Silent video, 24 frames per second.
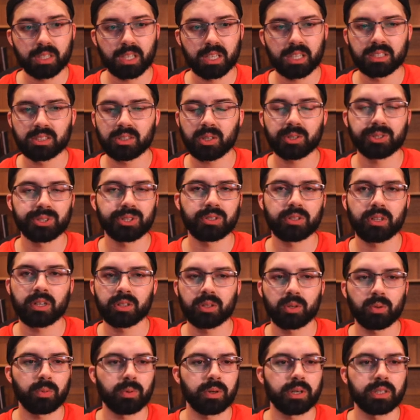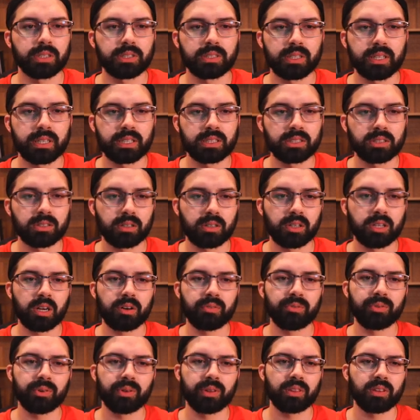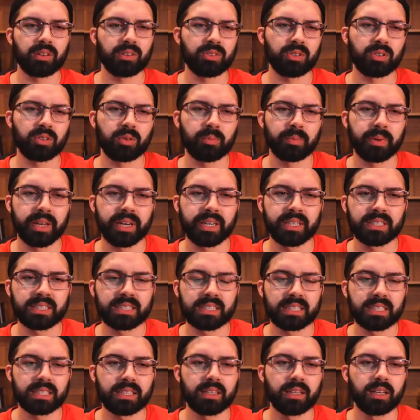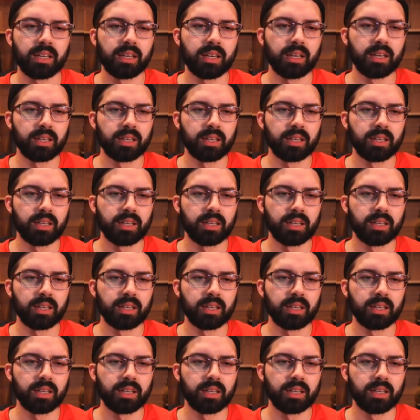it's also not the worst. Like starting off with internal medicine,